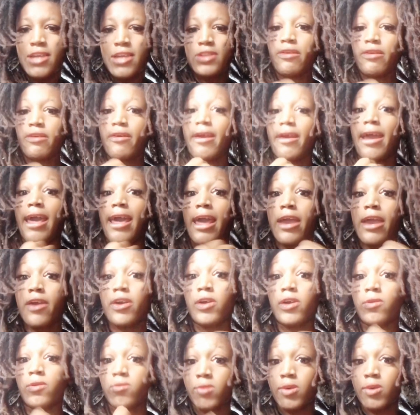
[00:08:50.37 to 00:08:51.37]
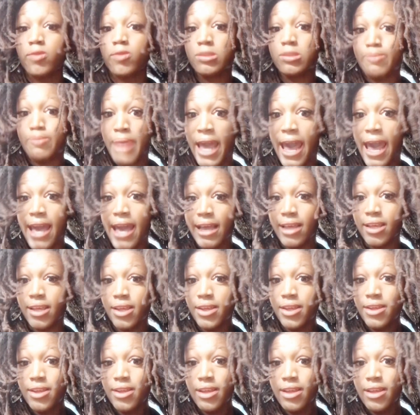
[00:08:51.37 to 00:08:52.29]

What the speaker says: their hair grows back,